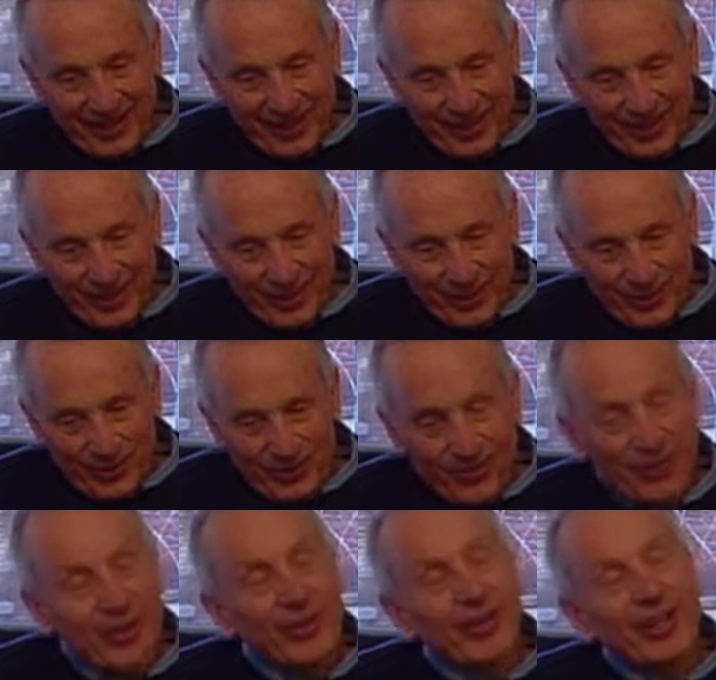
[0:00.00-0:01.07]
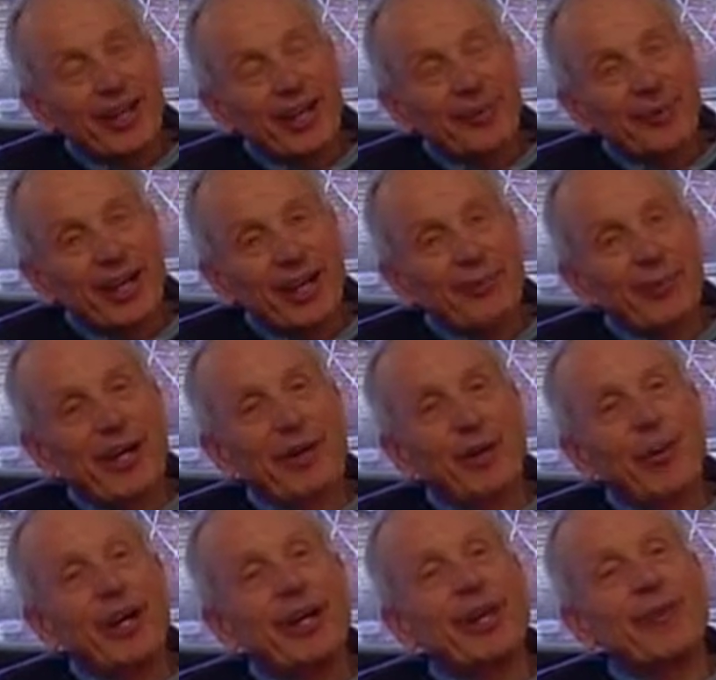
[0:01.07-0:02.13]
I always feel that I'm on my
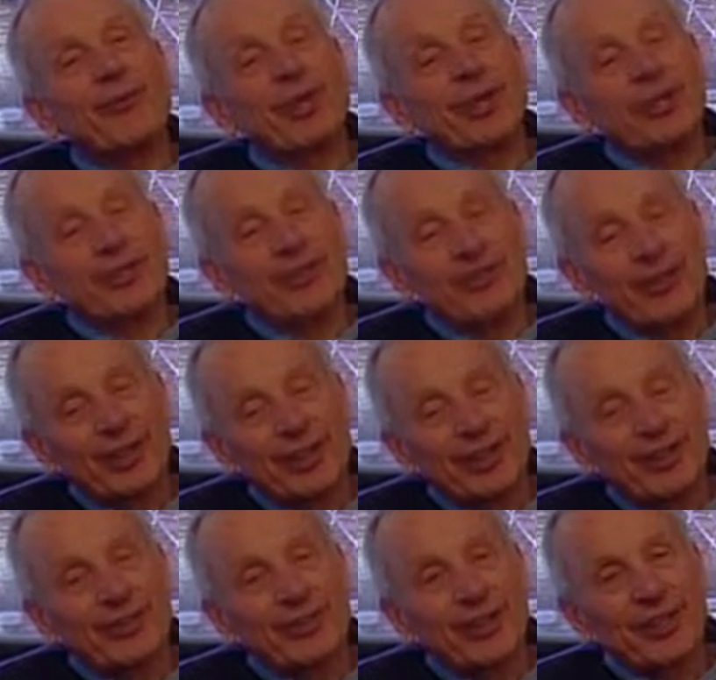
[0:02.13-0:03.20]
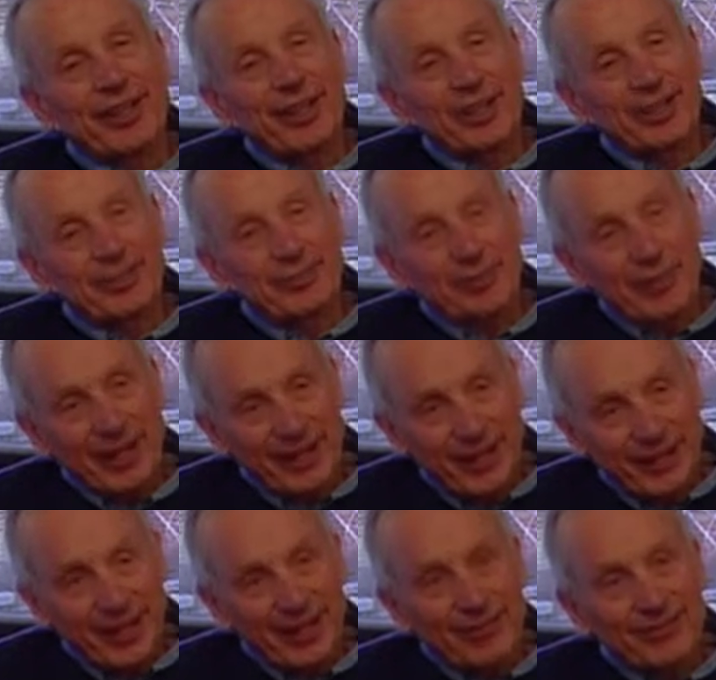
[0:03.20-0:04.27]
way when I make
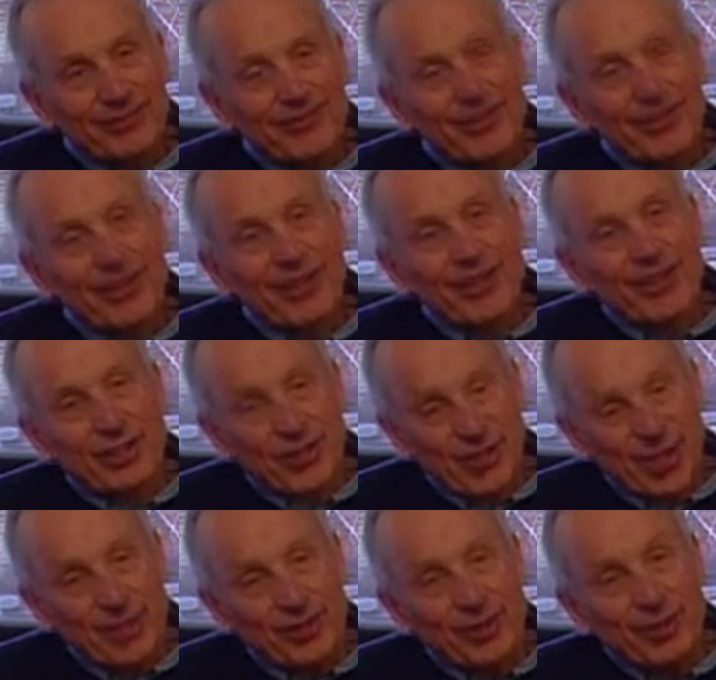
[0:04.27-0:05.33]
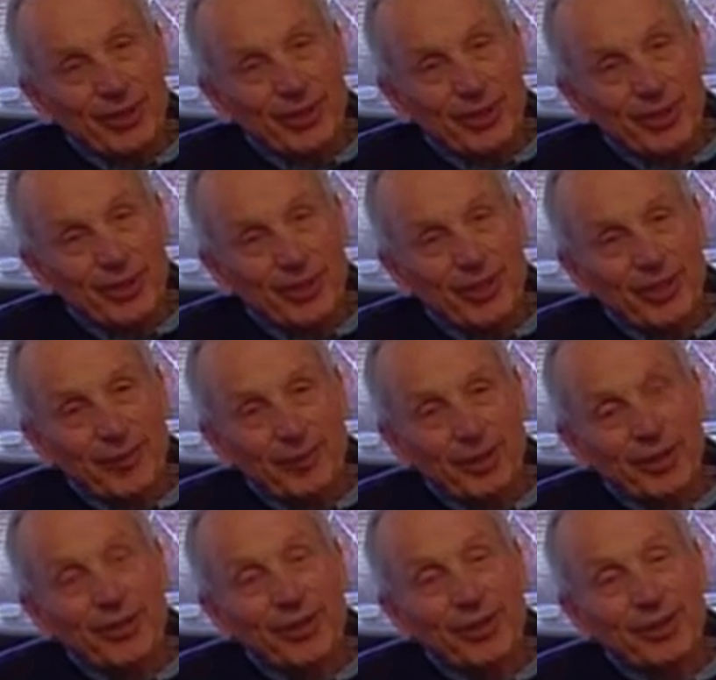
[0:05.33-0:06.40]
that adjustment to the
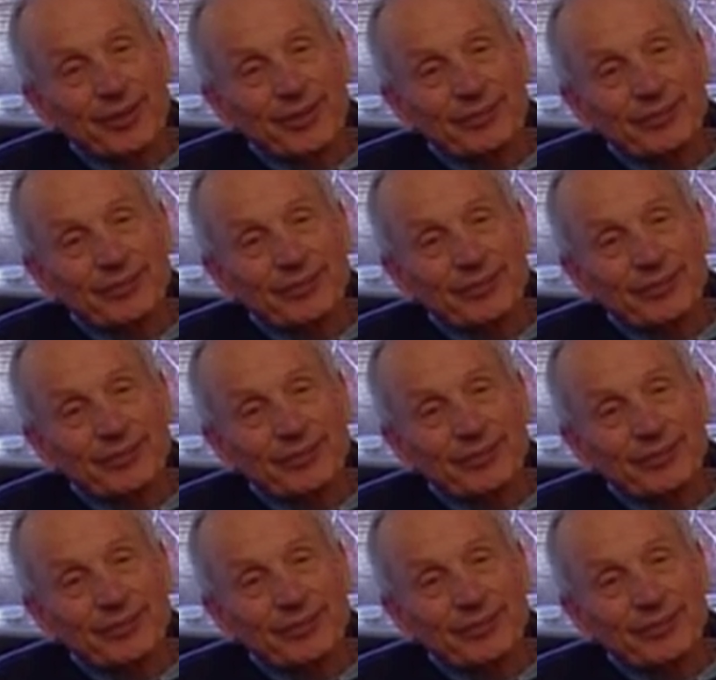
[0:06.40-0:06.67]
computer.